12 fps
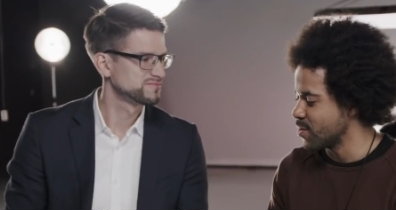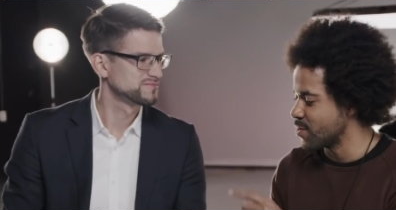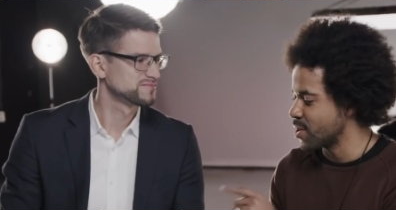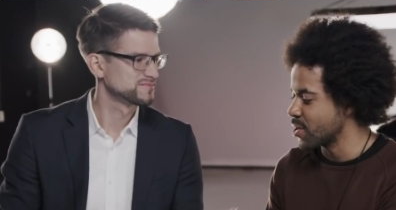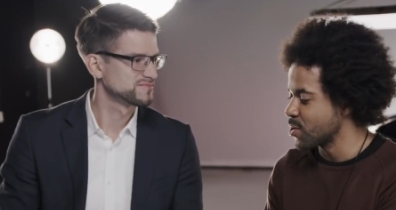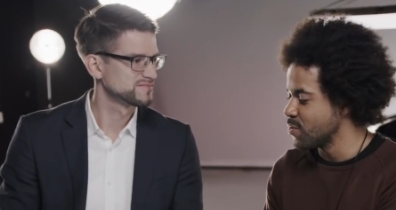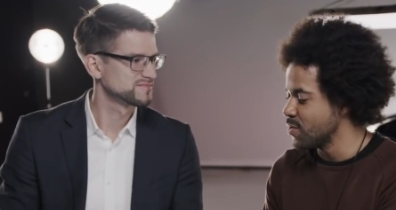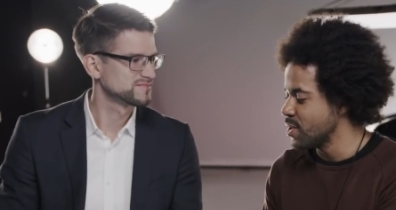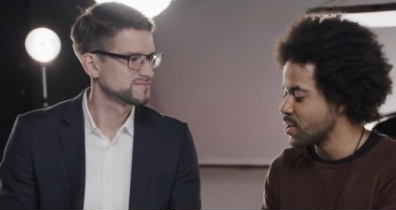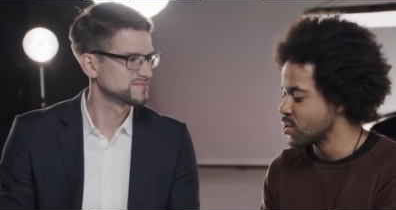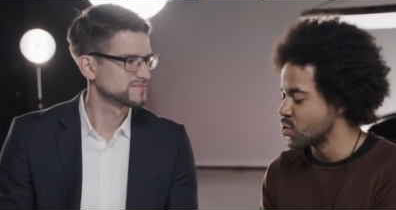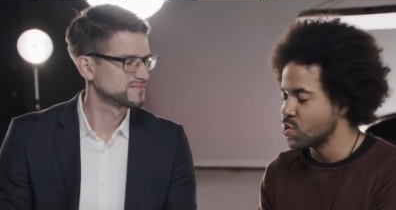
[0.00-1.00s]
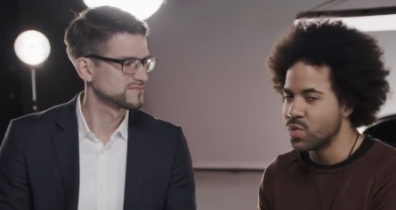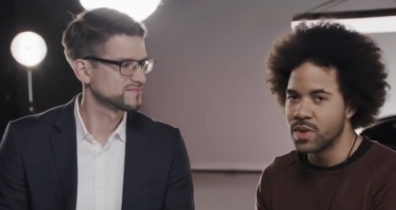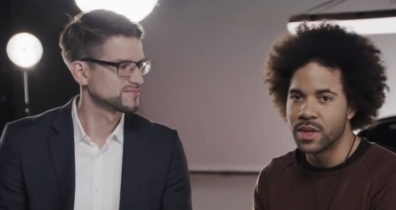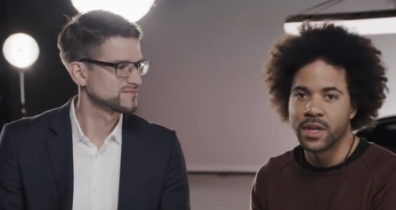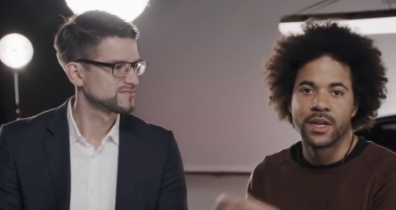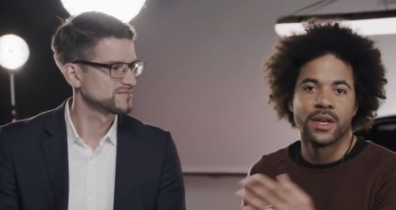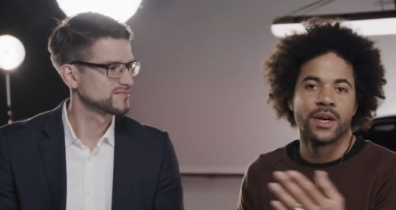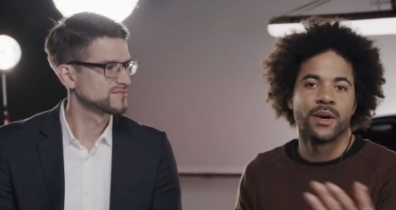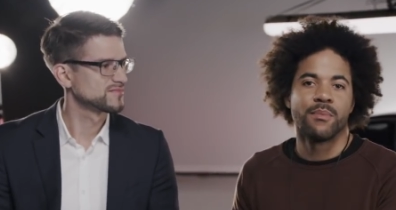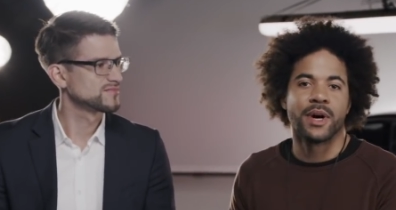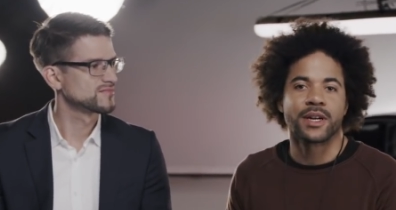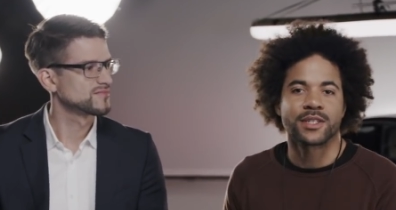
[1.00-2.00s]
Speaker 1: very convenient tool.
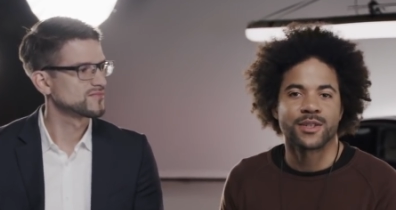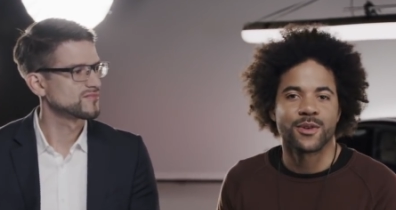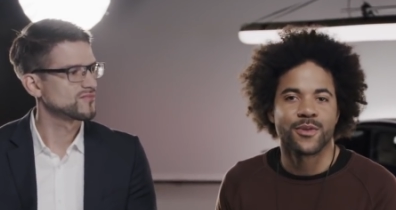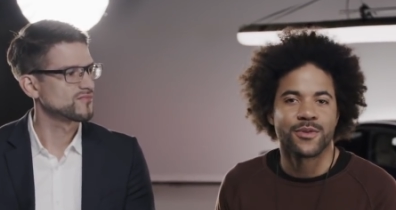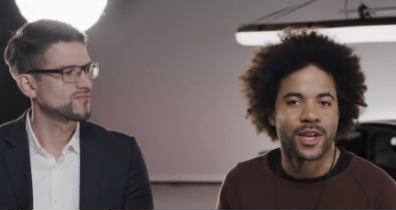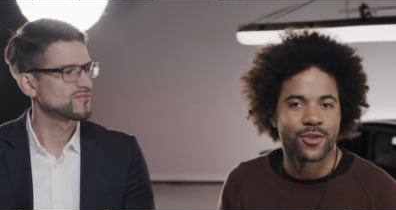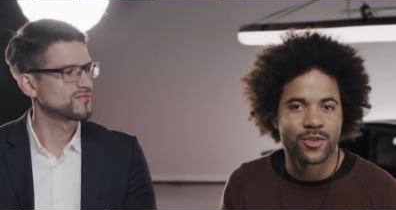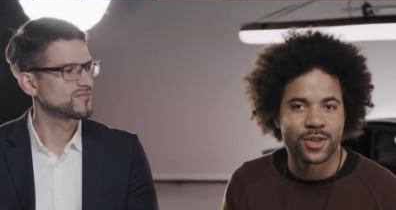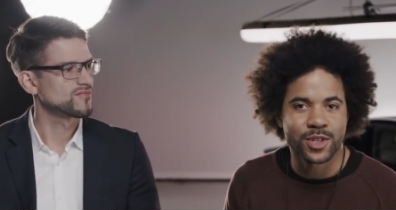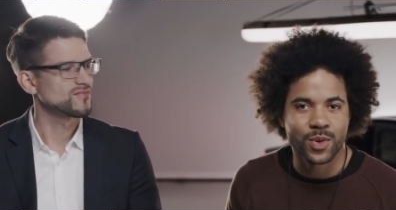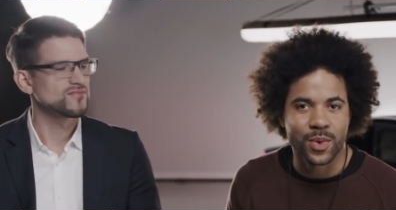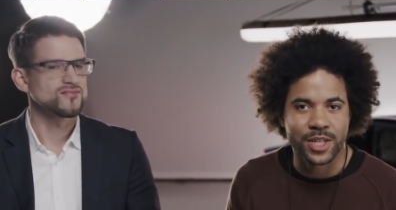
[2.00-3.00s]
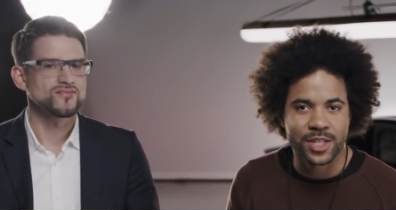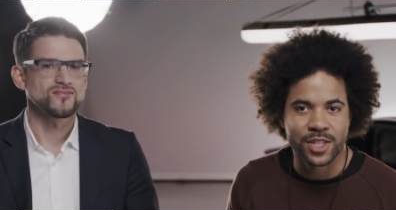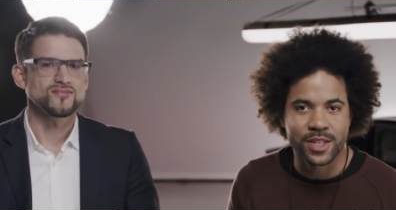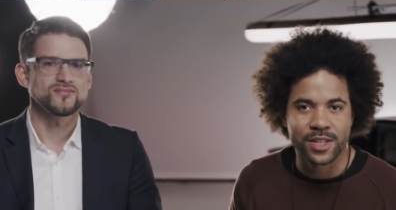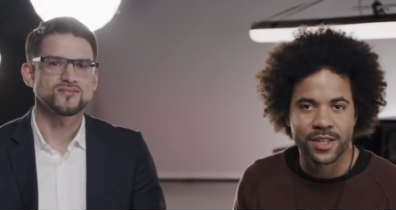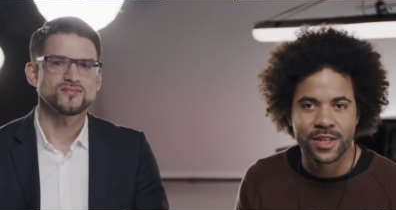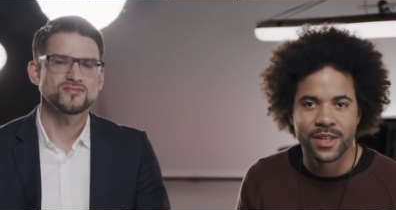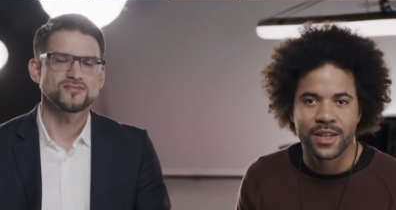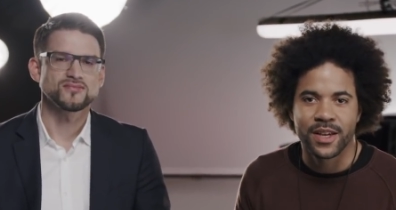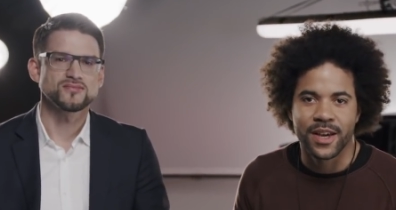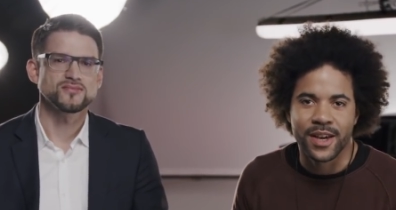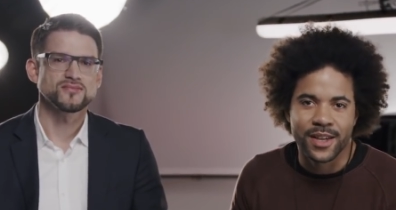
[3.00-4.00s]
Max, thank you for this question.
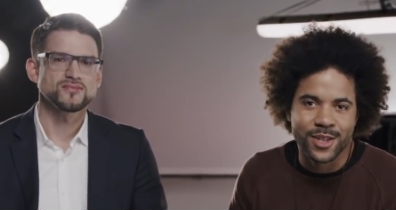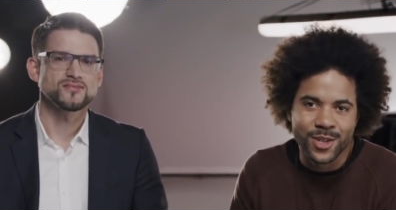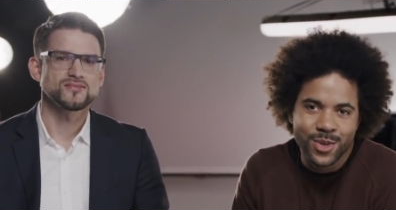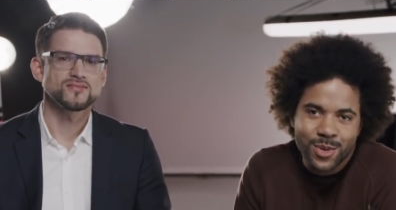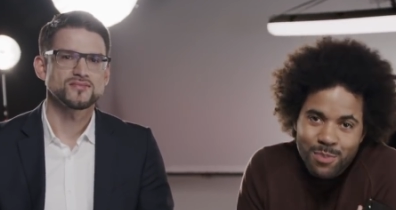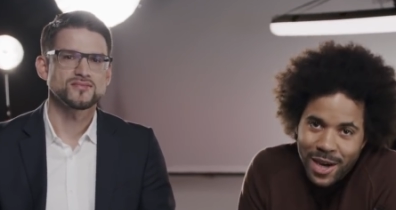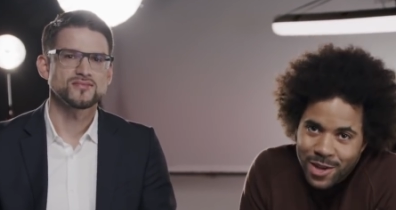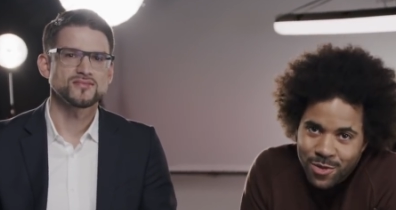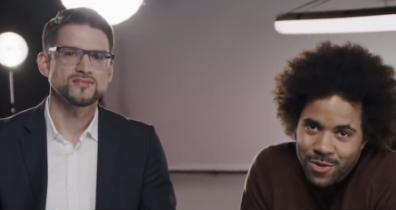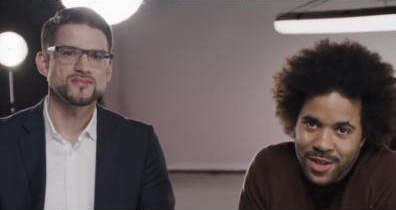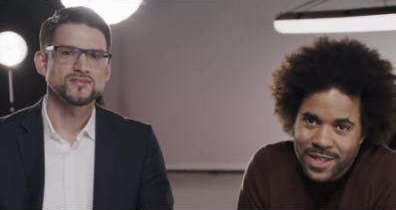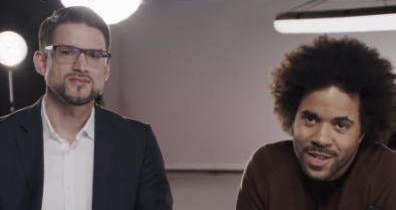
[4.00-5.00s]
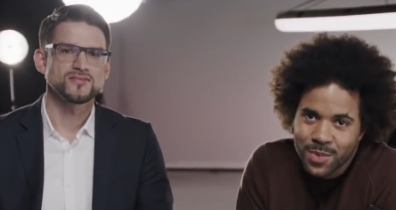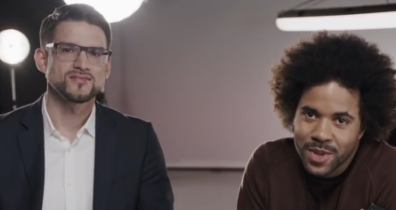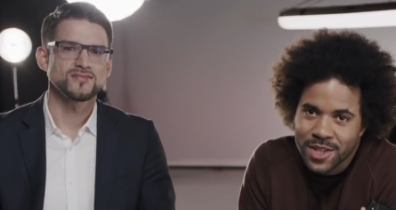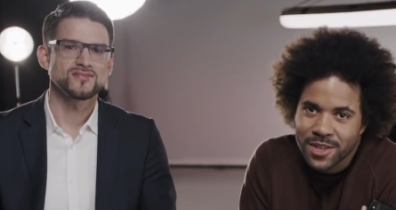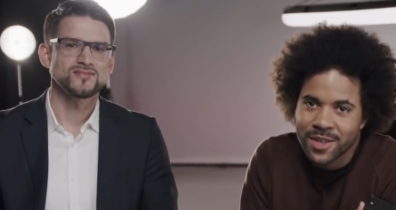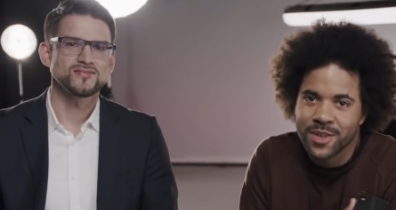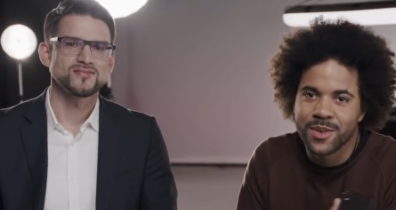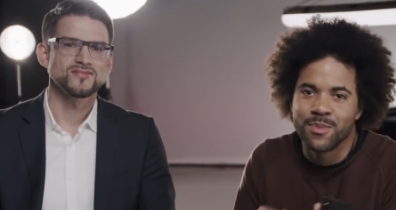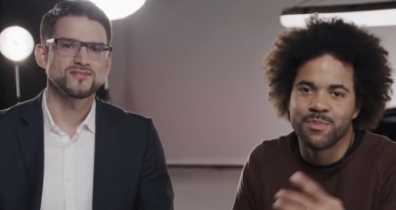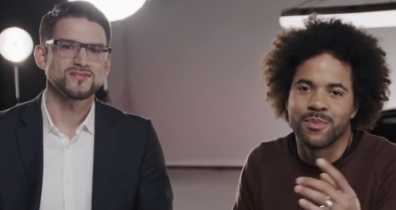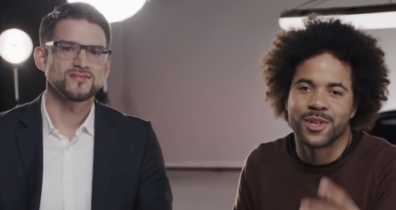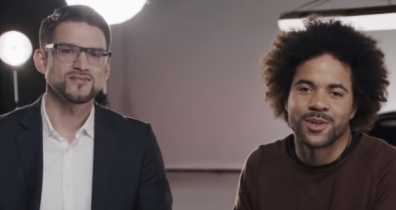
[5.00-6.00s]
And you might freeze in the winter,
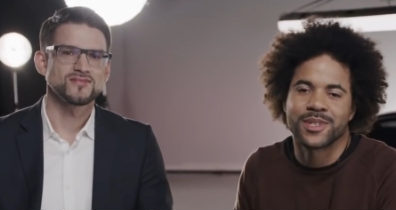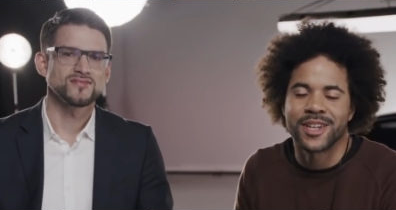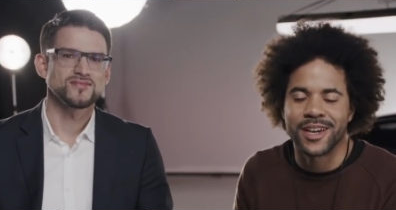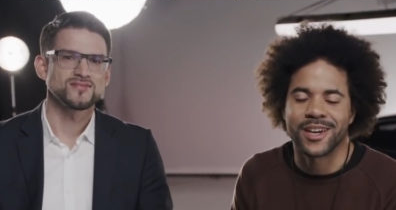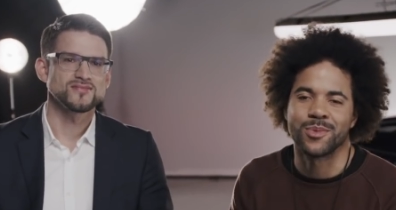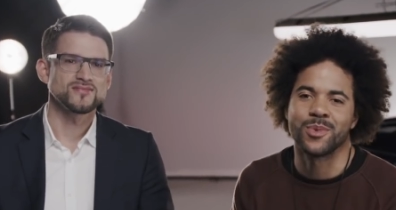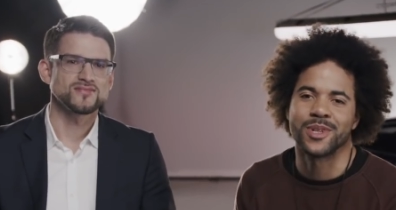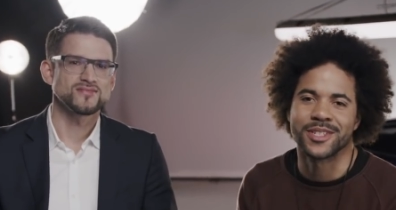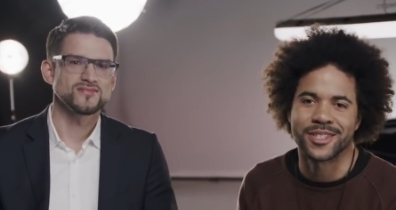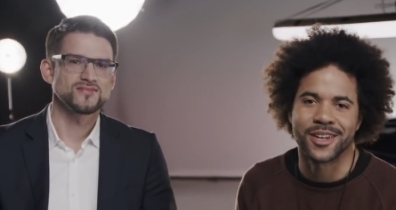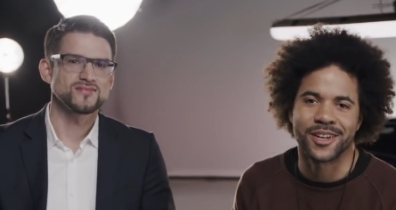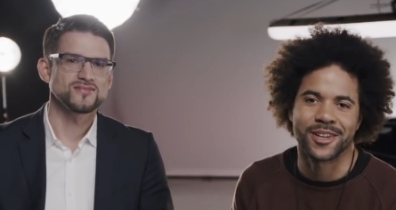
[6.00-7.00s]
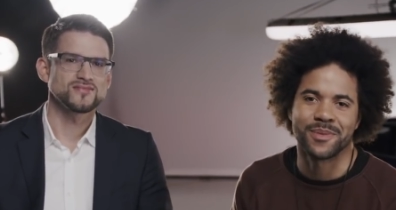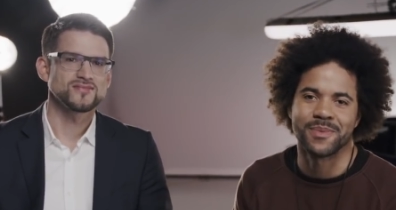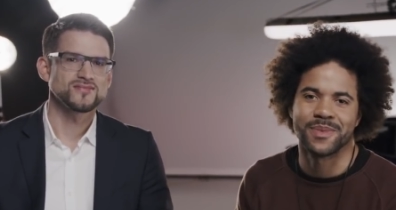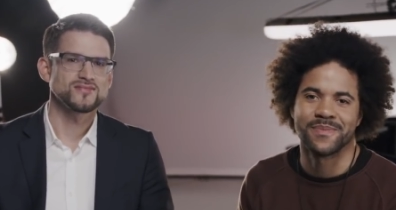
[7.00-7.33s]
but your Taycan will start up.